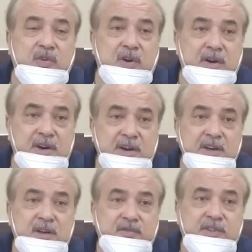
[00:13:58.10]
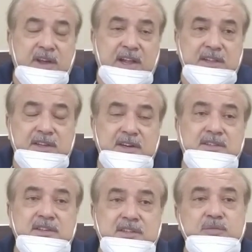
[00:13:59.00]
For a running of the healthcare
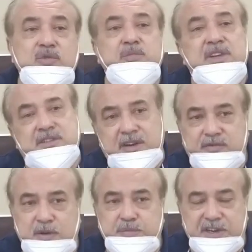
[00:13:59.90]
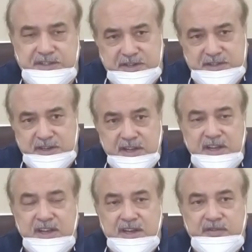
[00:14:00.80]
system, you must have the patients.
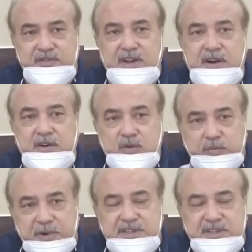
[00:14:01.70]
If there are no